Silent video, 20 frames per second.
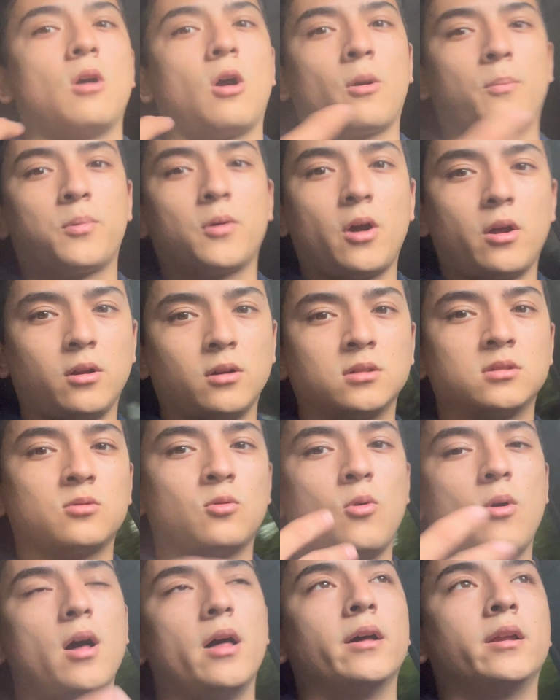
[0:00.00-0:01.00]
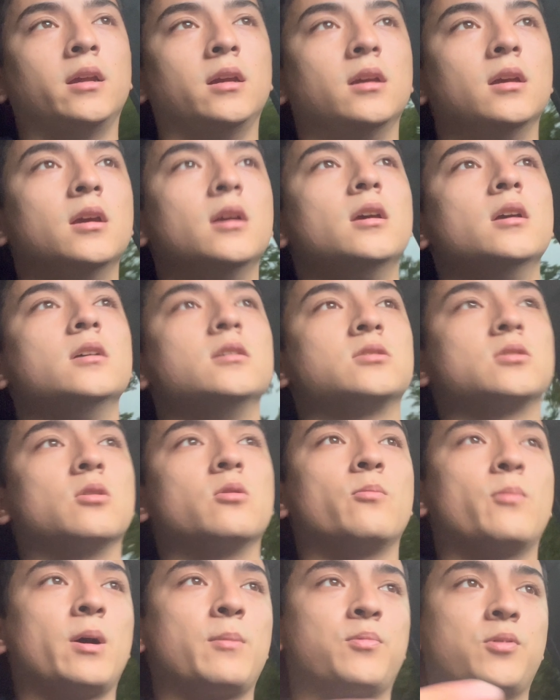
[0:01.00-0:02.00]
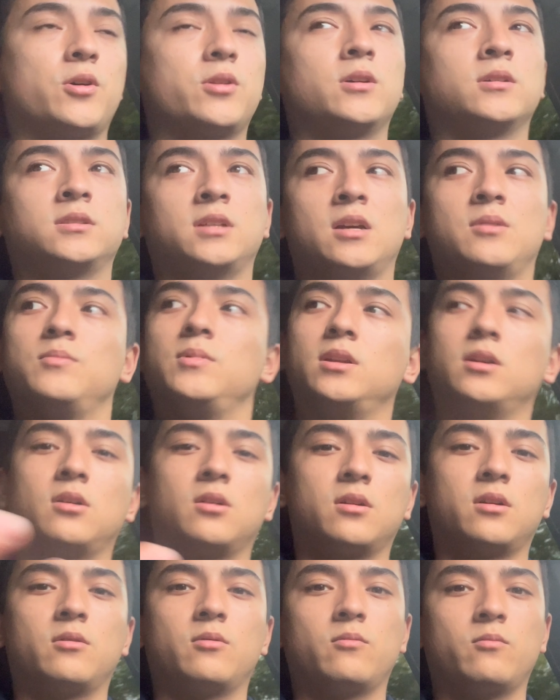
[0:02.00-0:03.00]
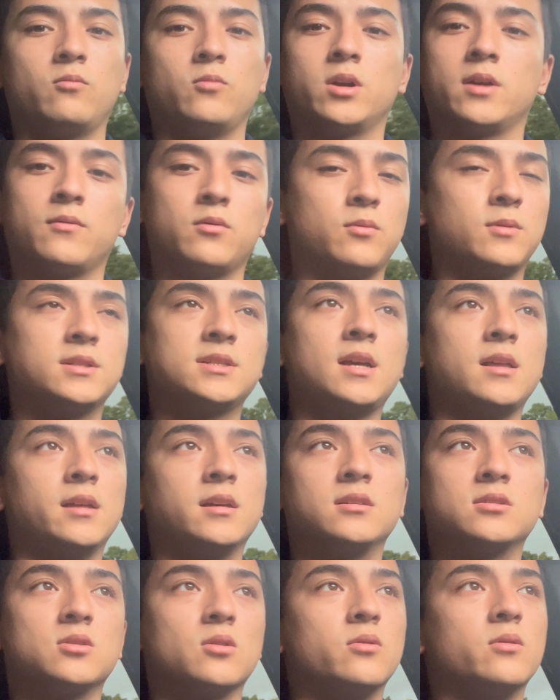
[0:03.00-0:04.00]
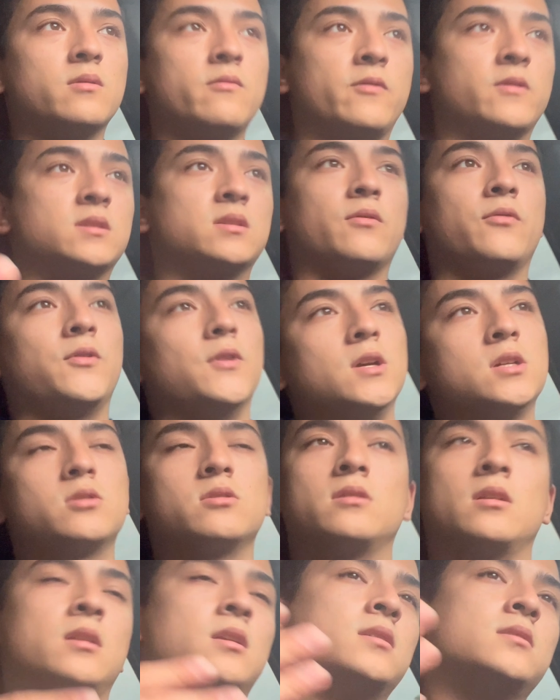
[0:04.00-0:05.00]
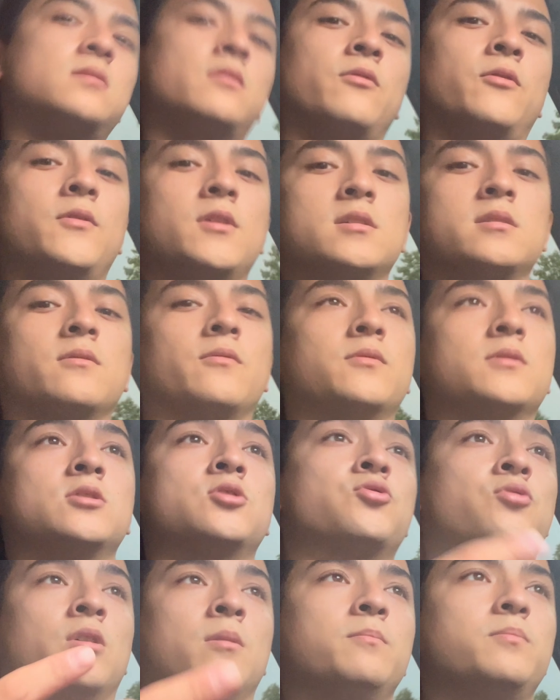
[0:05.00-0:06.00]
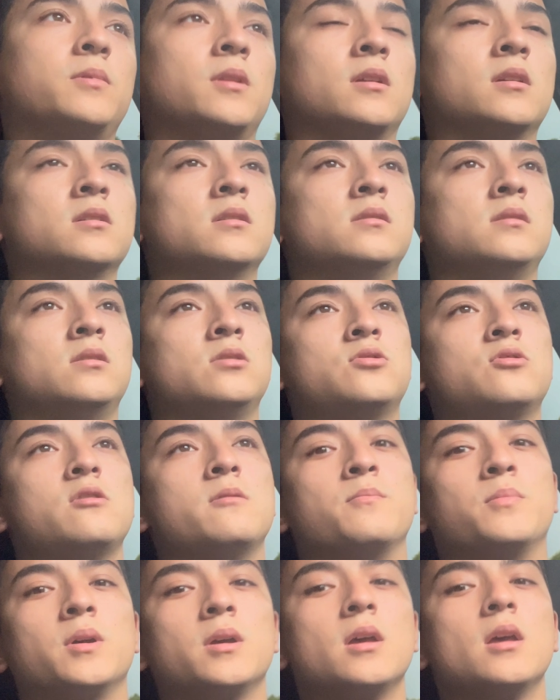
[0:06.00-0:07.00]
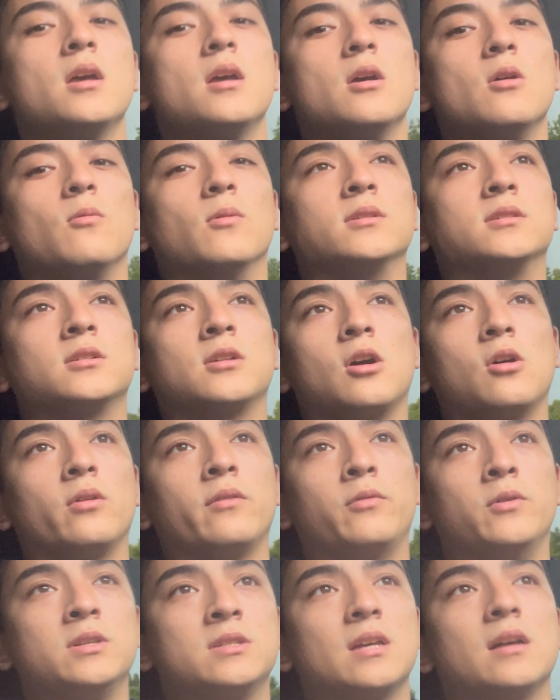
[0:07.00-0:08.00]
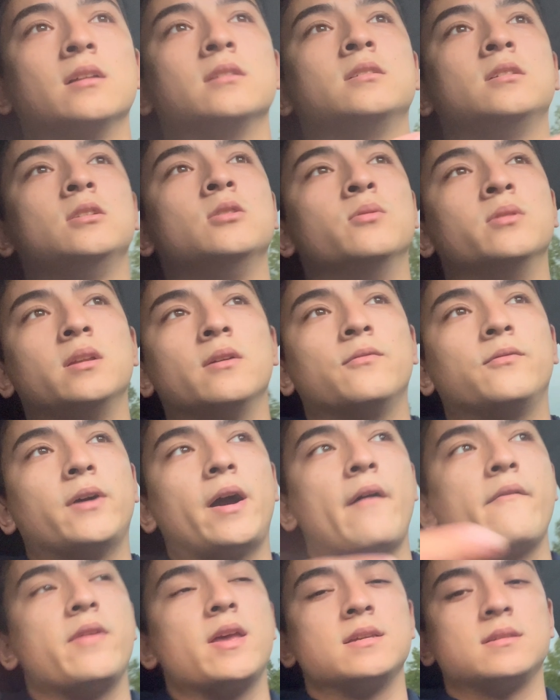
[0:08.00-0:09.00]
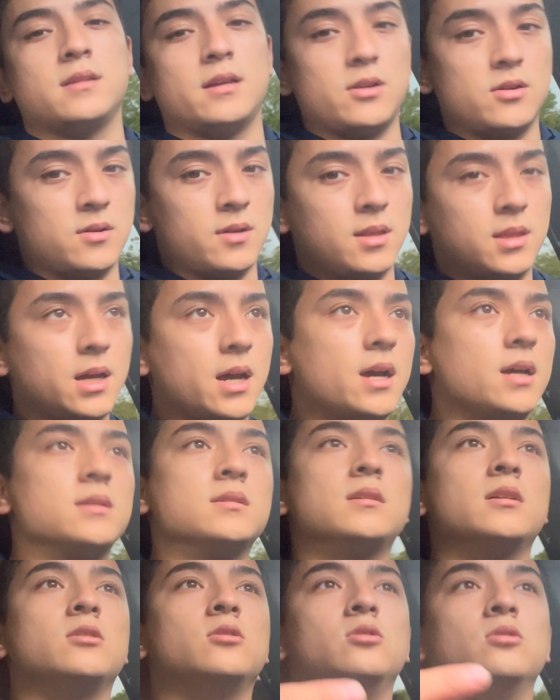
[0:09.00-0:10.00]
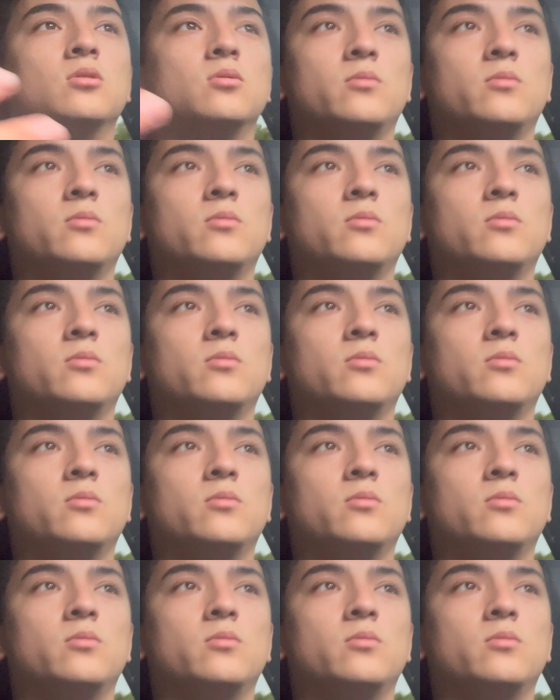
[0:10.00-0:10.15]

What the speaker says: product's quality. So by product, I mean our whatever we're selling. So if it's a fish, then it's the fish. If it's shrimp, then it's the shrimp. What's it called? If we sell it to you and then 5 days later it dies, then you